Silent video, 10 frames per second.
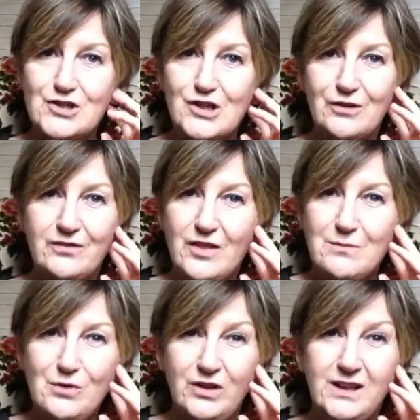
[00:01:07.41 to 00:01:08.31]
So for the
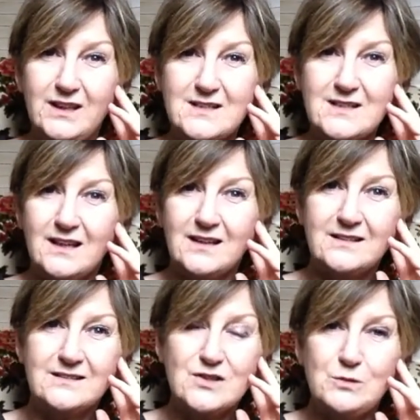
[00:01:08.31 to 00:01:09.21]
money, it's like
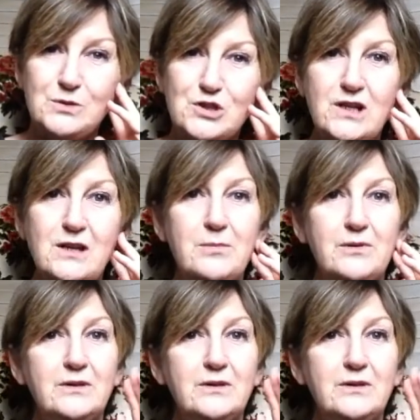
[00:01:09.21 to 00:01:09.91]
super cheap.